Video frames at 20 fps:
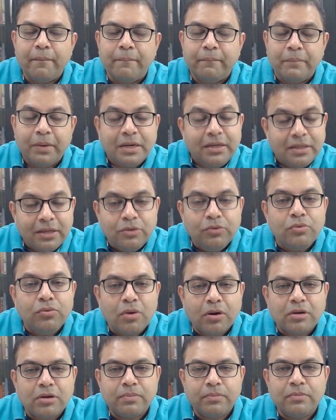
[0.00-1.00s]
but they do
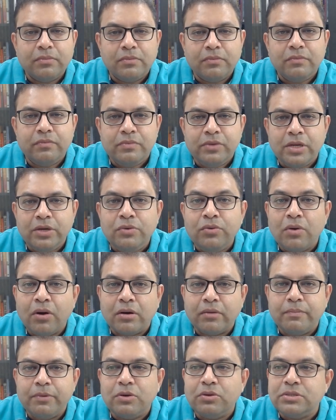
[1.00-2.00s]
not. They do
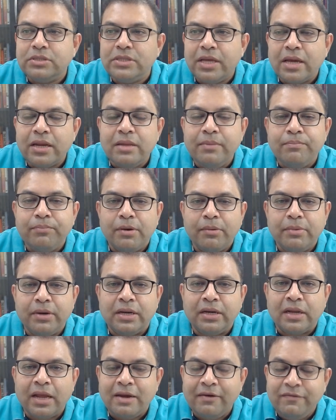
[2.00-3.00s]
not because they are
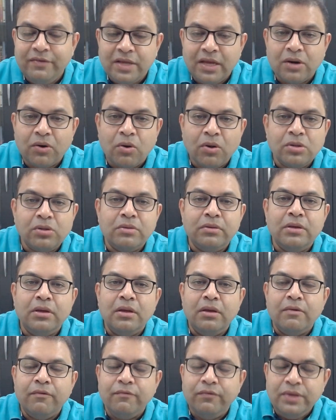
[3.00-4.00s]
impermanent and we are all,
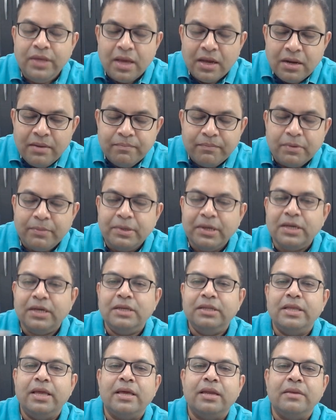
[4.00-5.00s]
we are impermanent
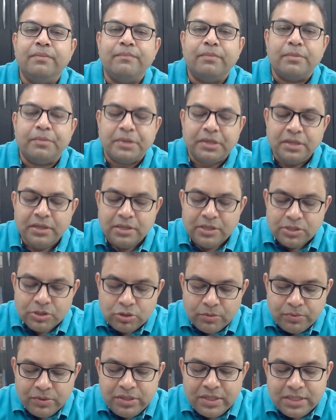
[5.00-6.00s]
and they are impermanent.
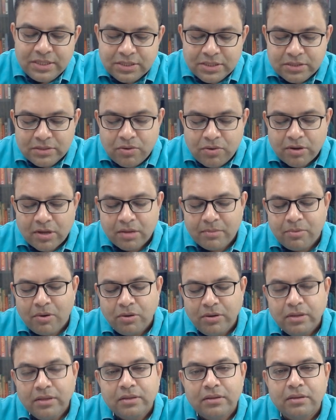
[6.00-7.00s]
So Buddha is talking
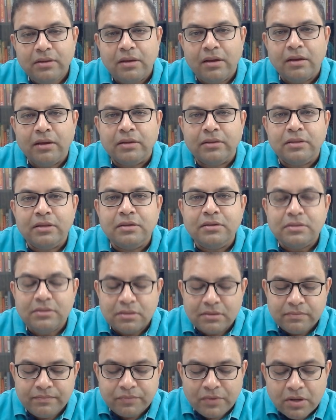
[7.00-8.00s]
about uh, the
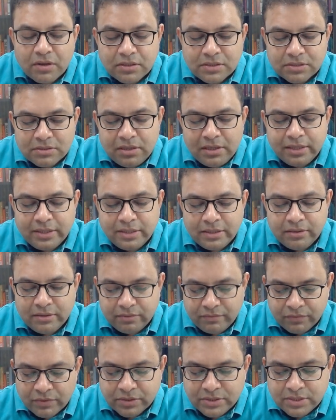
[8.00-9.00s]
th thirst related
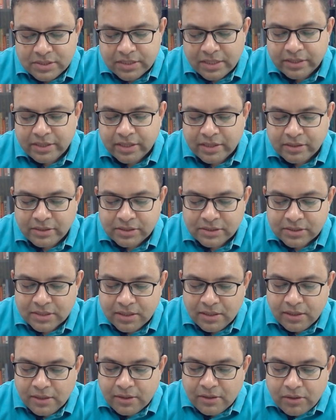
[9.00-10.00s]
verses are there these,
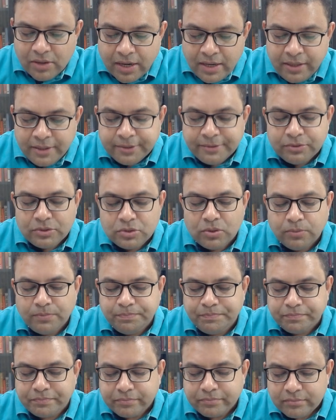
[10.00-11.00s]
right? So
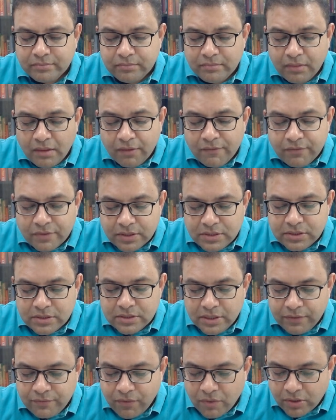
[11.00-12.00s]
verse
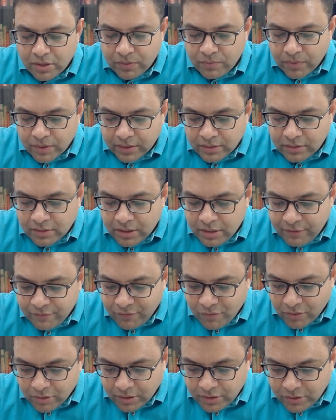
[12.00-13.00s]
341
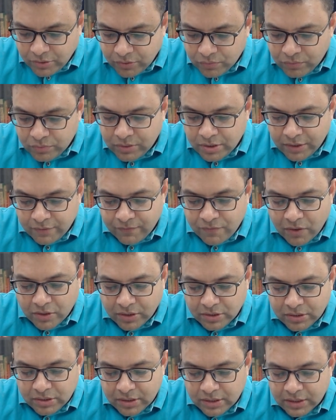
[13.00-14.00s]
342
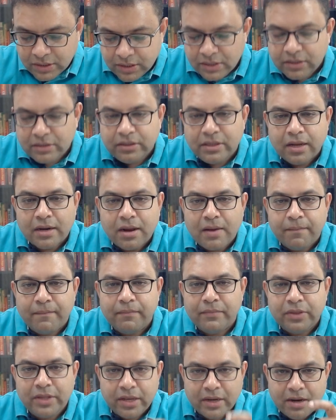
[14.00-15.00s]
343 they are
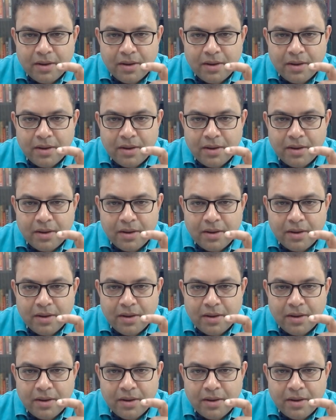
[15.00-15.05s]
they are